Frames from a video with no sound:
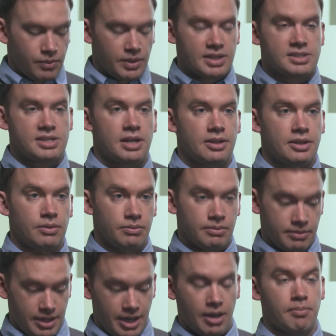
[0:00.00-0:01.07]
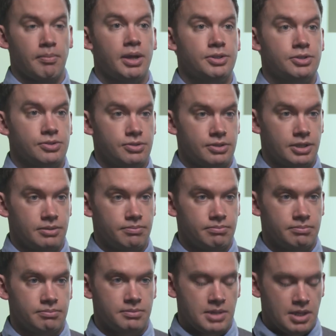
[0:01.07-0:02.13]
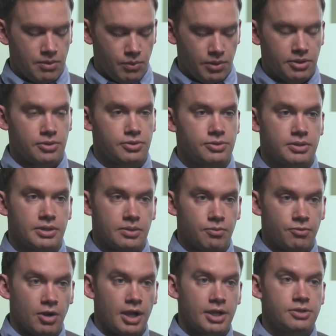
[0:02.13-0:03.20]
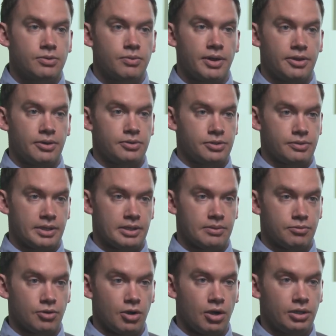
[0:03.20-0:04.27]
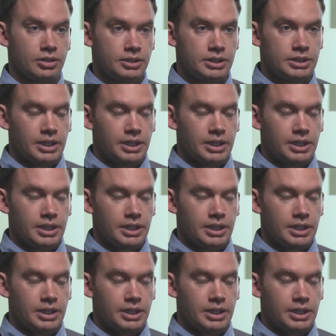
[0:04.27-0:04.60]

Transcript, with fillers: We can tell you how much you're doing them, whether you're doing them right or whether you're doing them wrong,